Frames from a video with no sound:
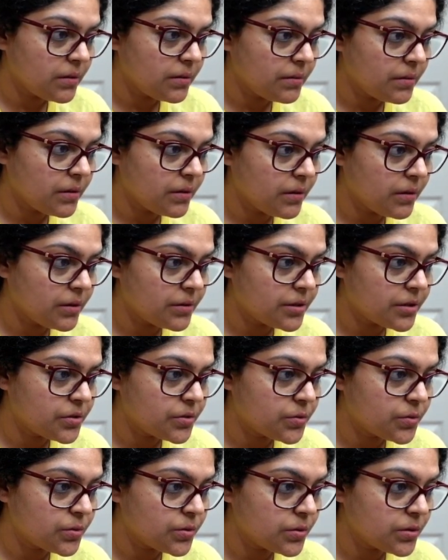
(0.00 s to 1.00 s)
on the
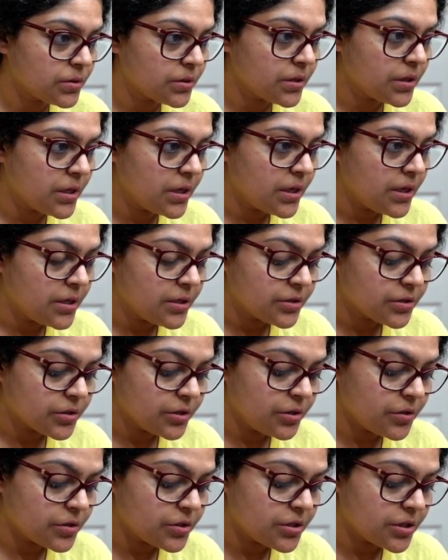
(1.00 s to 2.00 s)
tool, so
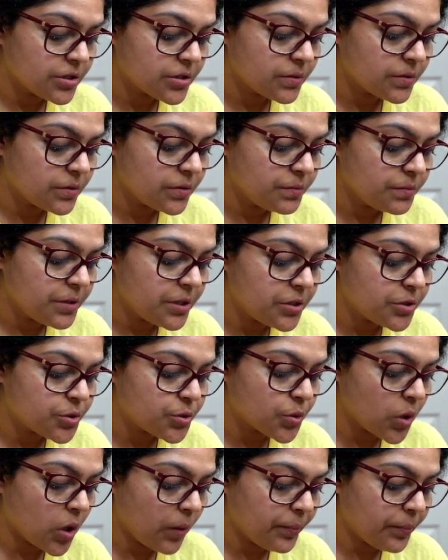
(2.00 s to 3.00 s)
you're just going to be
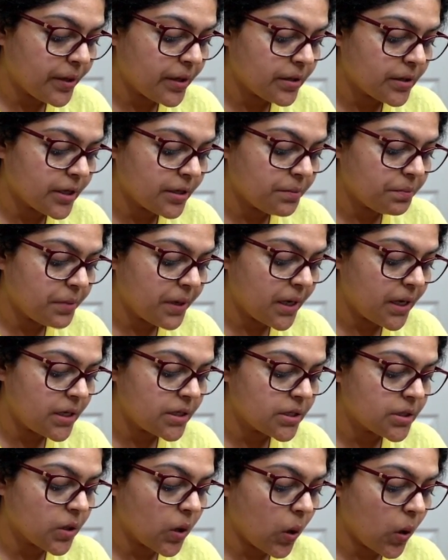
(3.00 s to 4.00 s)
dropping that
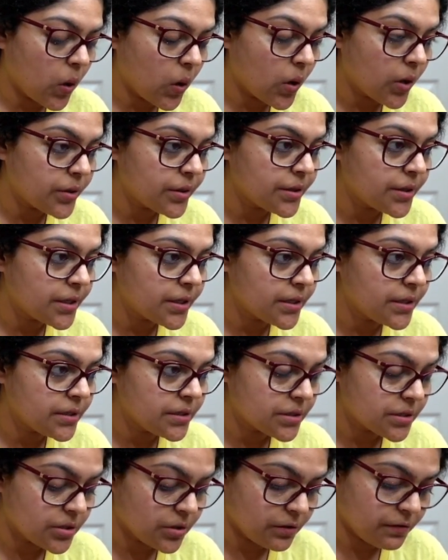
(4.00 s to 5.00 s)
paint on the
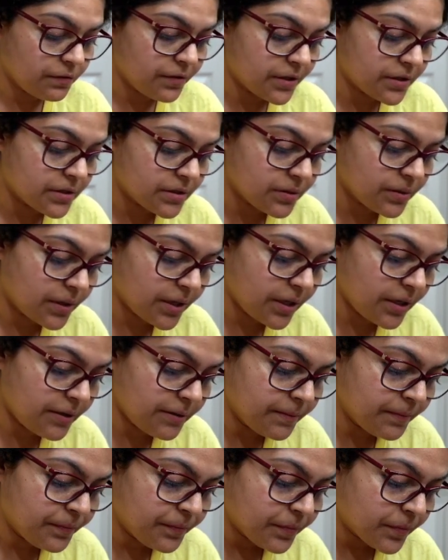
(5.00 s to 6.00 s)
surface. Okay,
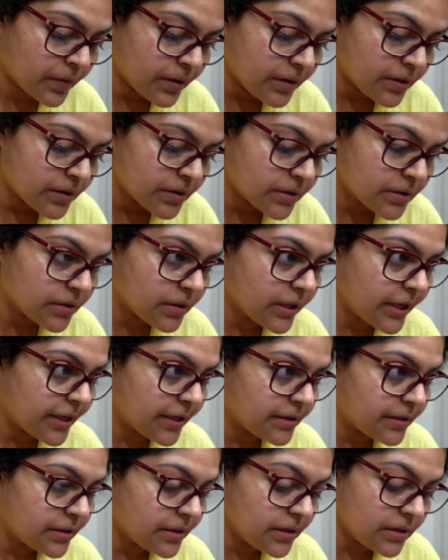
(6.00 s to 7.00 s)
so
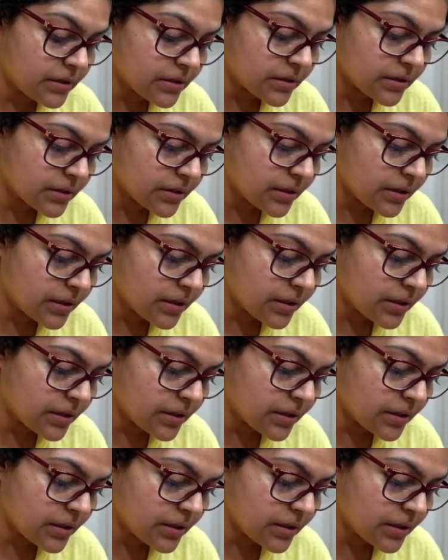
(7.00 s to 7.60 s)
like this,